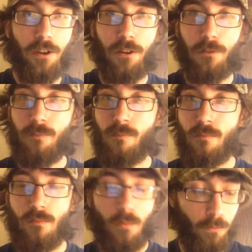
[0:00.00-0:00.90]
you know,
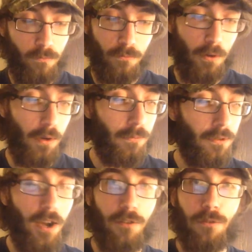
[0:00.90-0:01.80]
rum
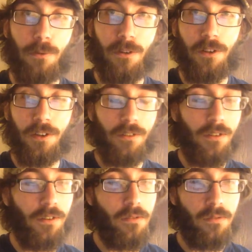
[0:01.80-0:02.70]
sounds appealing.
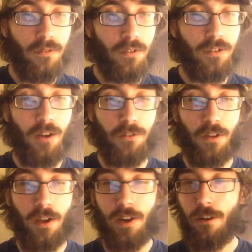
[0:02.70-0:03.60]
Sounds
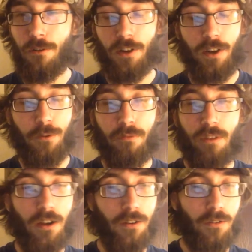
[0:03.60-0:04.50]
like, okay, we've
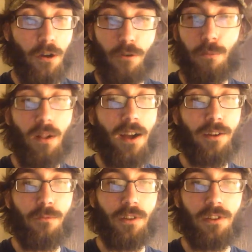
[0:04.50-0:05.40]
got Coke
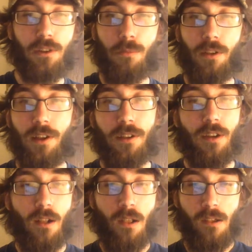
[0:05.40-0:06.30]
Black and Whiskey
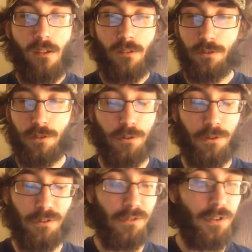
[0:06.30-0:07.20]
Blend,
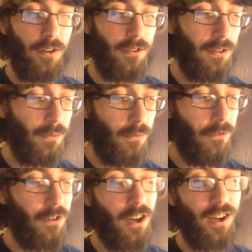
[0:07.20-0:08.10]
Stoker's Tennessee
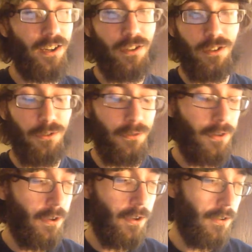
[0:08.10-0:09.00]
Moonshine Chew.
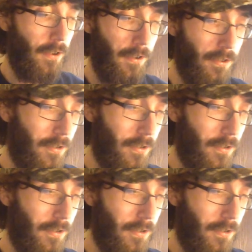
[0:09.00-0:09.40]
Why